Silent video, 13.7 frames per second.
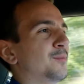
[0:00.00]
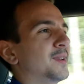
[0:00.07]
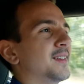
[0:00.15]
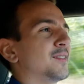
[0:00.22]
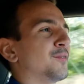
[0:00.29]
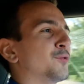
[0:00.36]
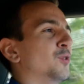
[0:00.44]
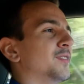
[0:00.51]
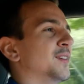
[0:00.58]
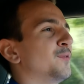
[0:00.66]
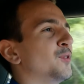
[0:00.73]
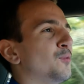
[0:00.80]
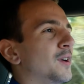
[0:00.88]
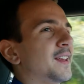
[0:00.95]
Because of course,
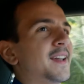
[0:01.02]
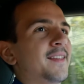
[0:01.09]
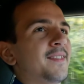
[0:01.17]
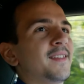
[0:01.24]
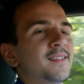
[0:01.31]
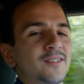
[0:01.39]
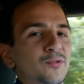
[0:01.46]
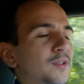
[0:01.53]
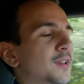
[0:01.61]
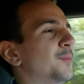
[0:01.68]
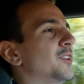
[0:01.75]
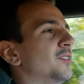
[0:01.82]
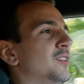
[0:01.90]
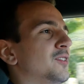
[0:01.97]
if you want to get this to a
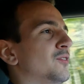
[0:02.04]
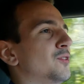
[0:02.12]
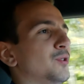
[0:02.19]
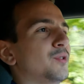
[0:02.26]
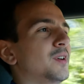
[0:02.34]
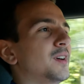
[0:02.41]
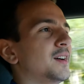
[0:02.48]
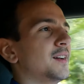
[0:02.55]
limit, you need to do